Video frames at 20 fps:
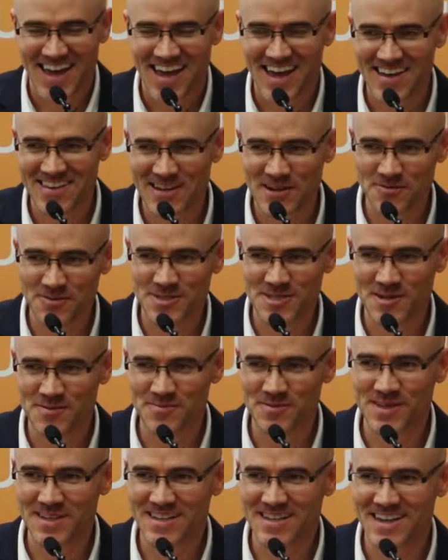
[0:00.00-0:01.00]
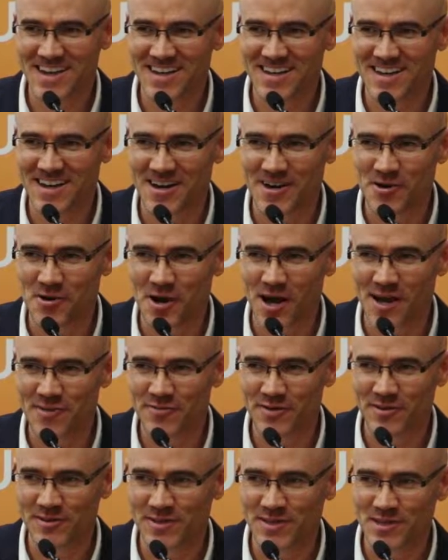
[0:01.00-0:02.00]
And that was something that I
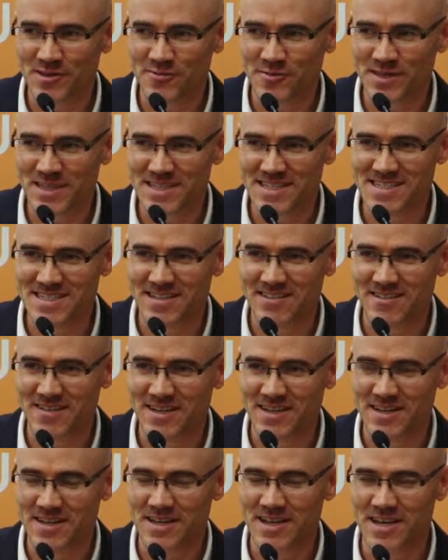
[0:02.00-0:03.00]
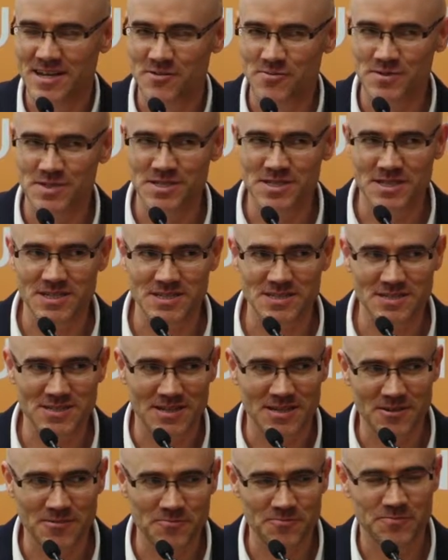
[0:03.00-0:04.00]
fell in love with instantly, and it was just
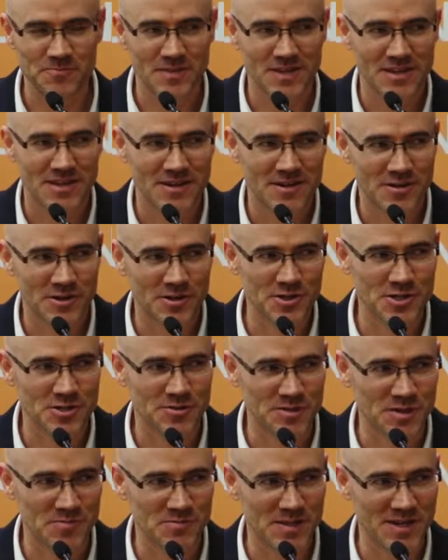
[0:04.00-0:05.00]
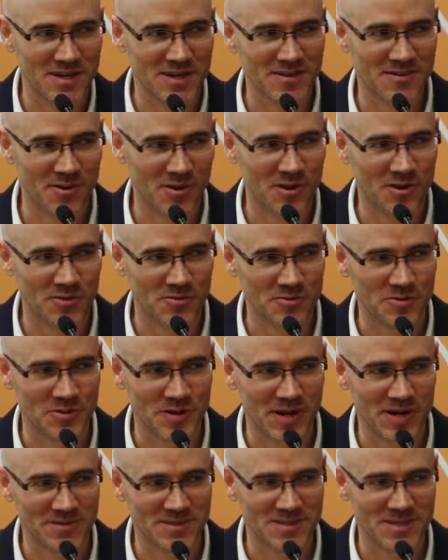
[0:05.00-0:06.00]
nurturing me all
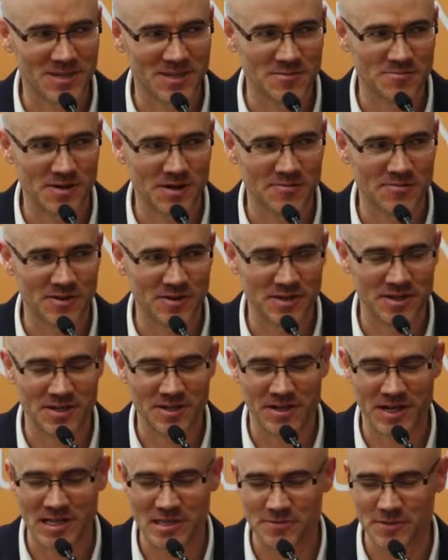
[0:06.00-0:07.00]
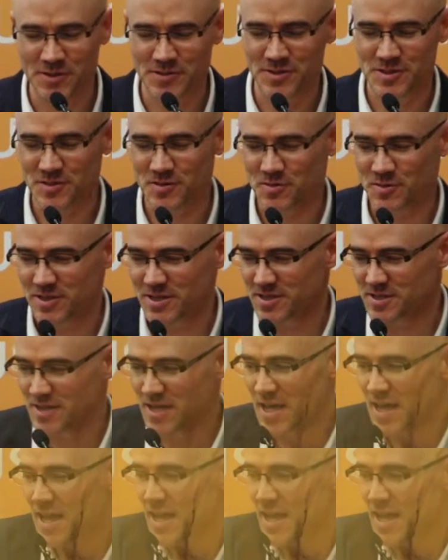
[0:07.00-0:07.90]
throughout my very young elementary school years.